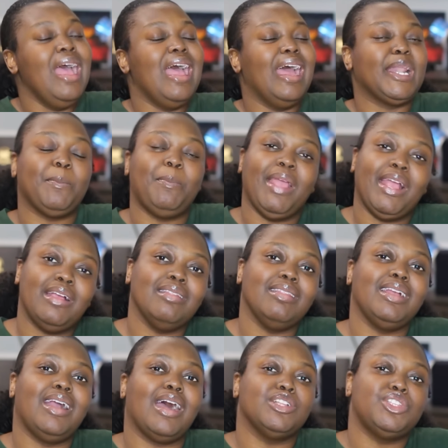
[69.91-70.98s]
and apparently
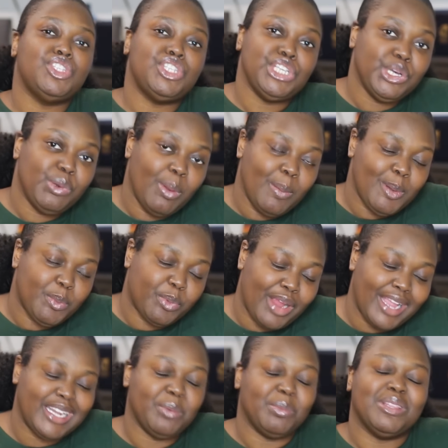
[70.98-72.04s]
got two women
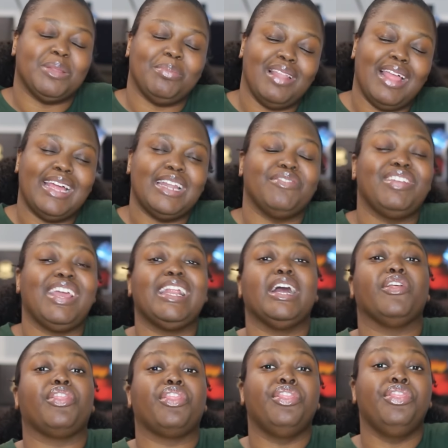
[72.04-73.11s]
pregnant with the plan of getting a